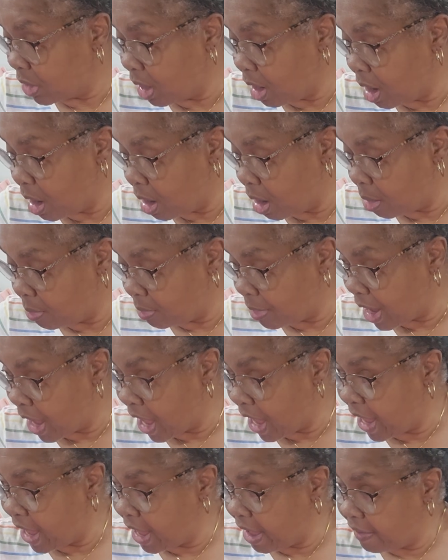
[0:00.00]

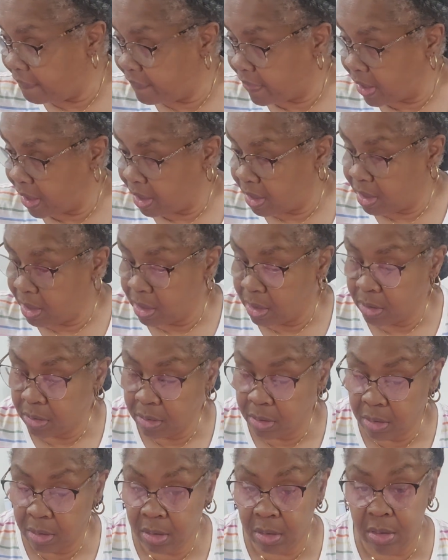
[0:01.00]
I have a
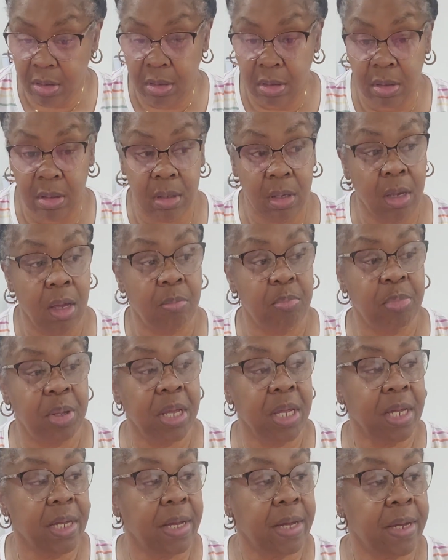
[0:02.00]

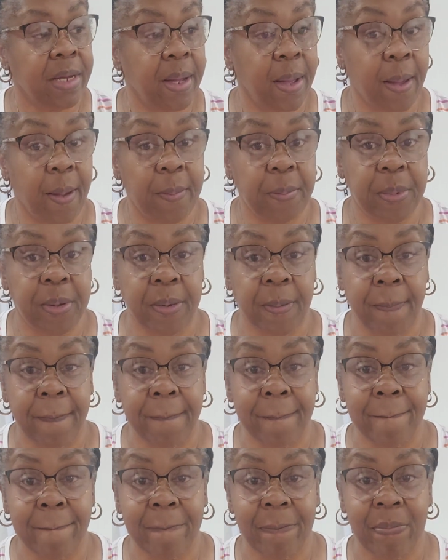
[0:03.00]
pink cup
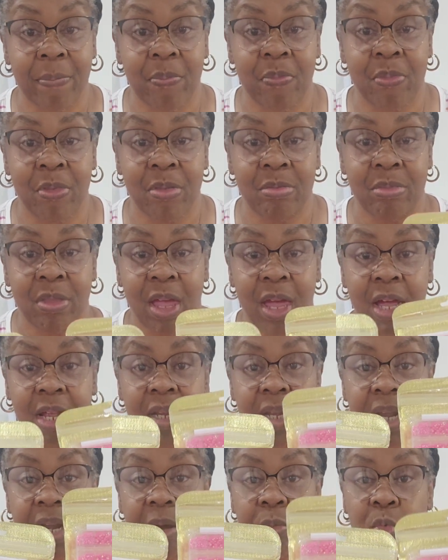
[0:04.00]

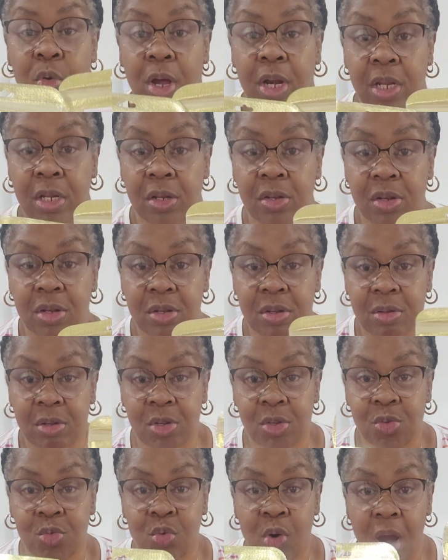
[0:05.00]
that I want to
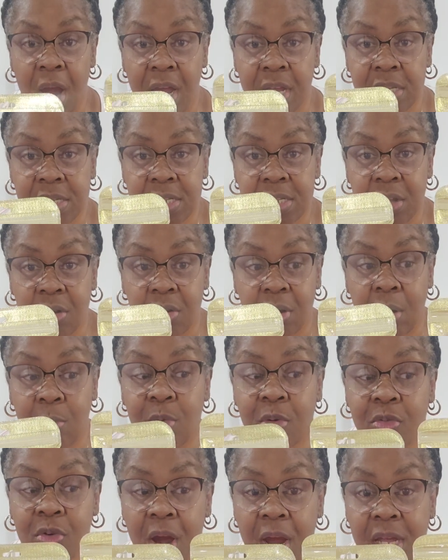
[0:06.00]
do rhinestone. I'm
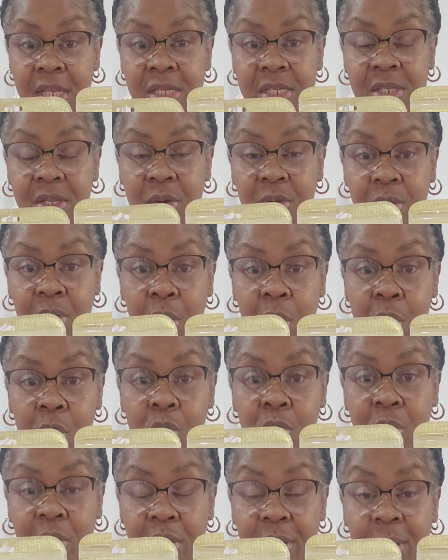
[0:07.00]
going to rhinestone the
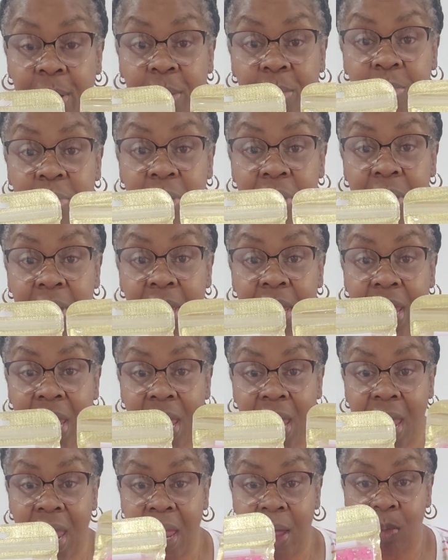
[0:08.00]
whole cup.
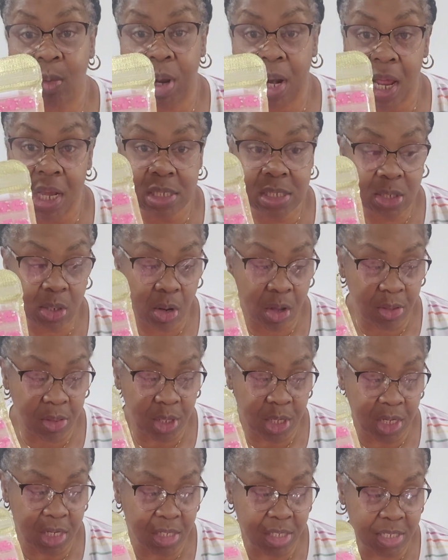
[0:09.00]
And when I saw
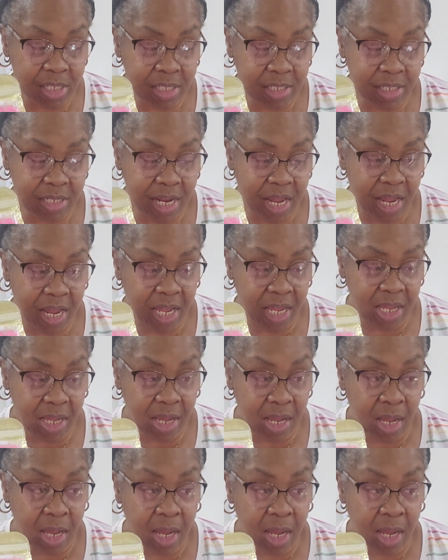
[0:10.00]
these today,